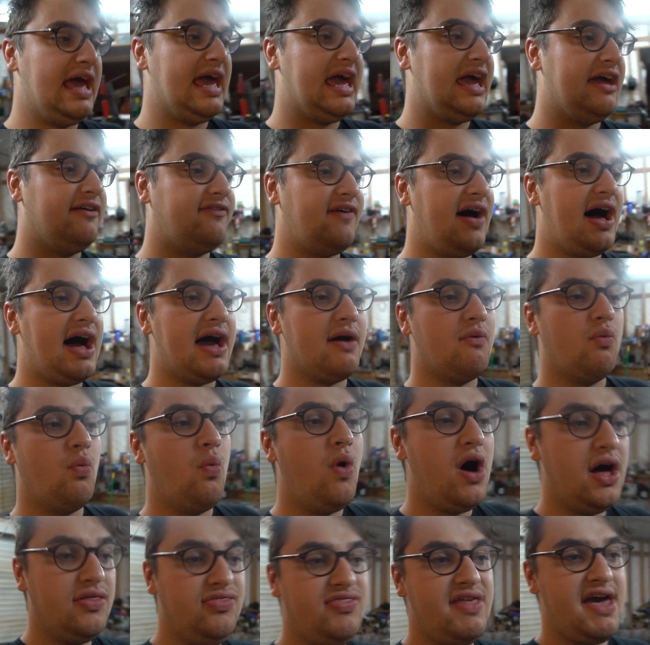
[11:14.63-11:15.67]
If I
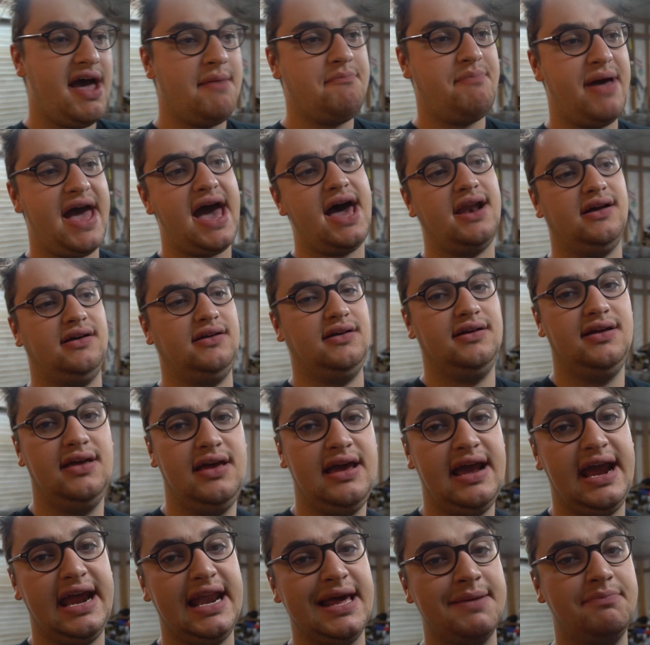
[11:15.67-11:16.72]
won that battle
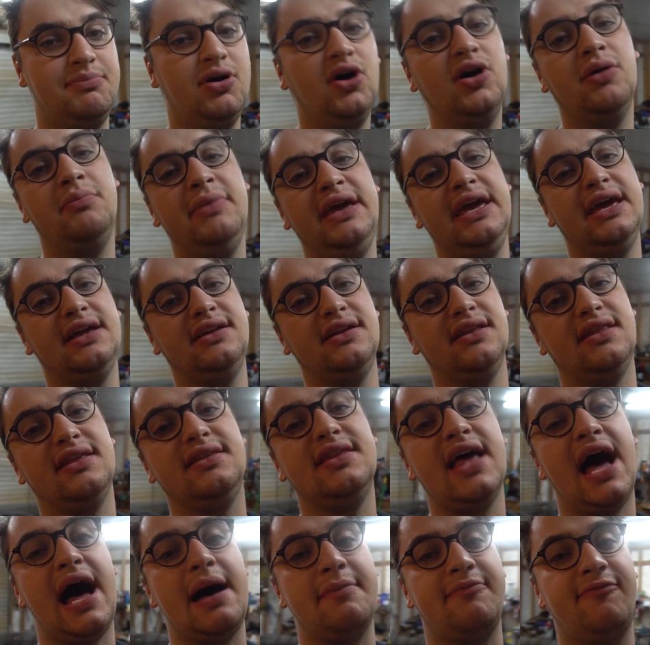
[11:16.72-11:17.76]
and it put me into the
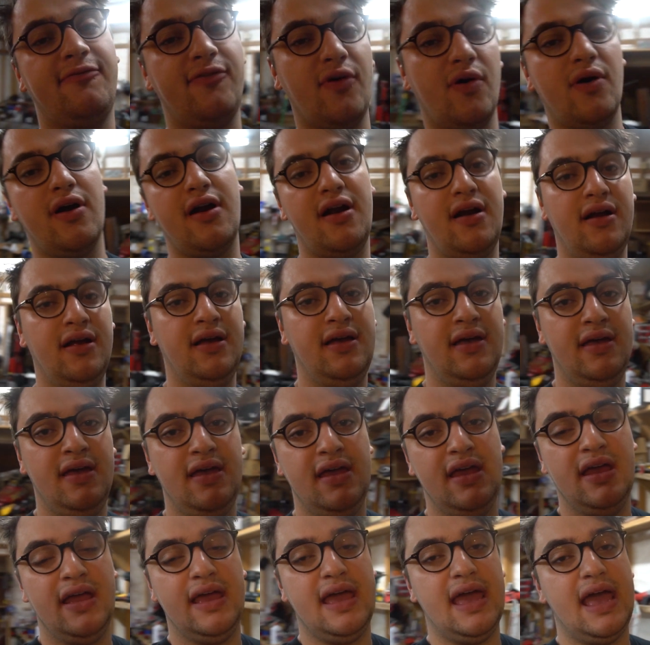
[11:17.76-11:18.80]
top 4,
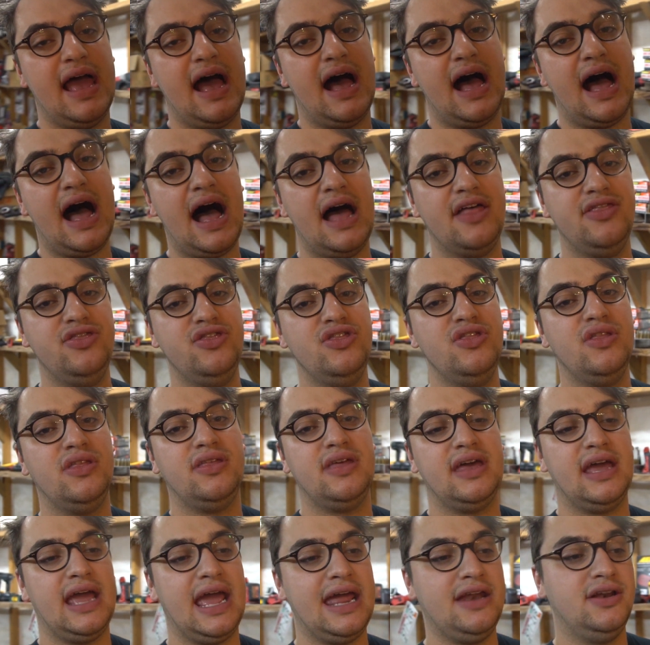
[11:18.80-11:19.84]

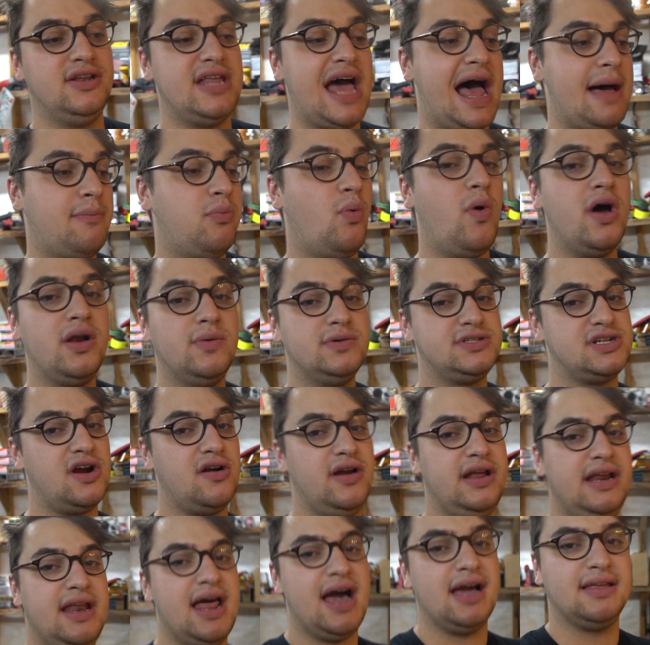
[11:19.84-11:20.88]
and top 1 was
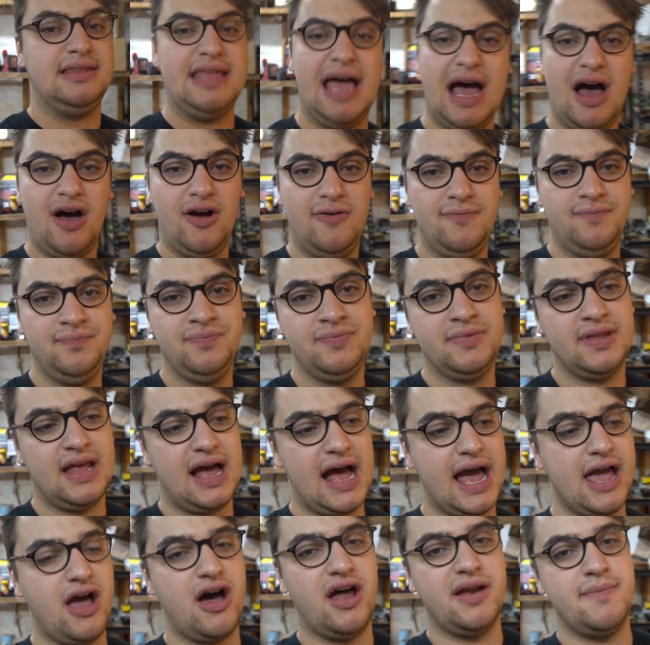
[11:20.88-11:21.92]
already knocked out,
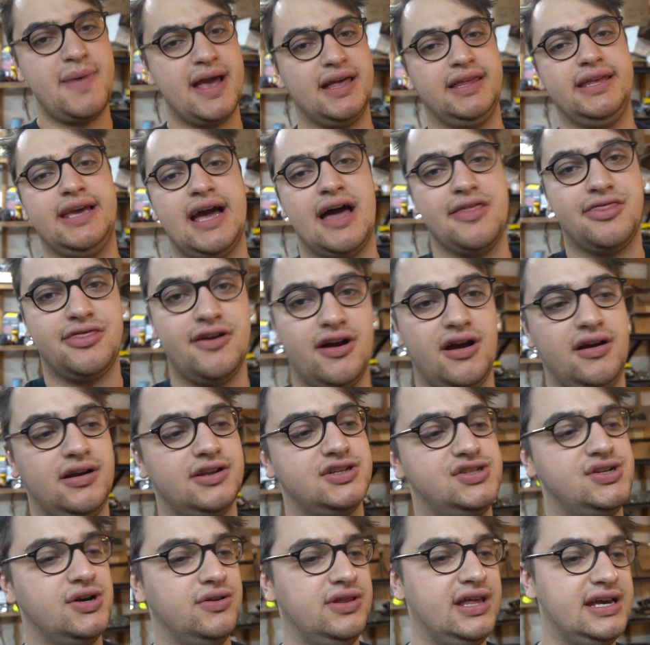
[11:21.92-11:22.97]
I automatically got 3rd.
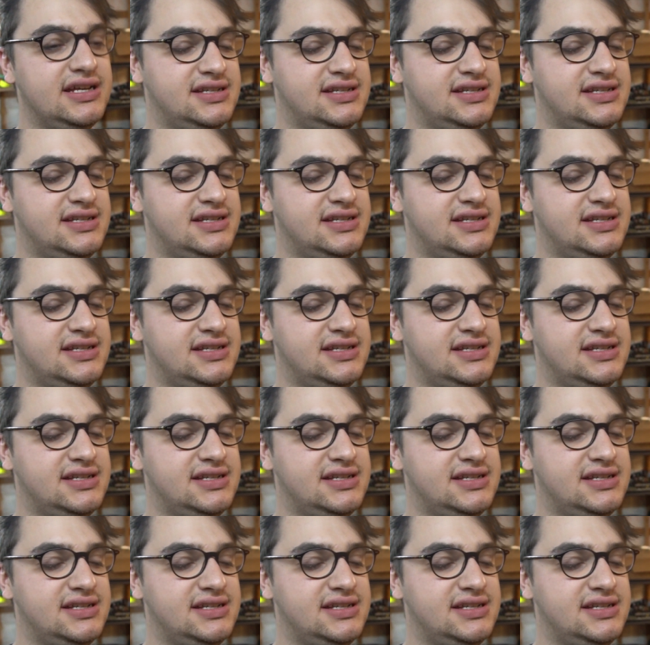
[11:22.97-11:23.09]
So